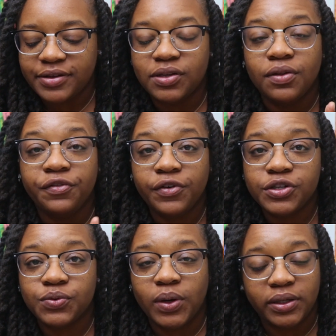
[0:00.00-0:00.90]
so the
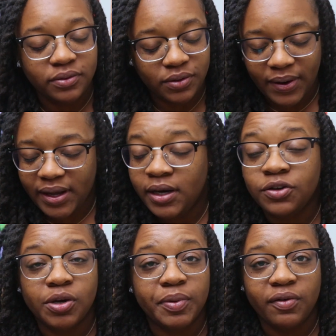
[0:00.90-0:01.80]
first one, go ahead
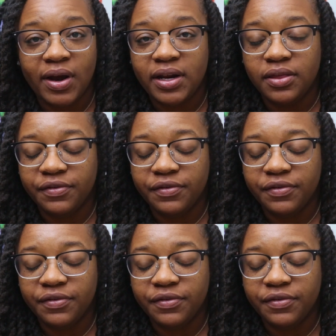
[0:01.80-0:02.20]
and jumping right in.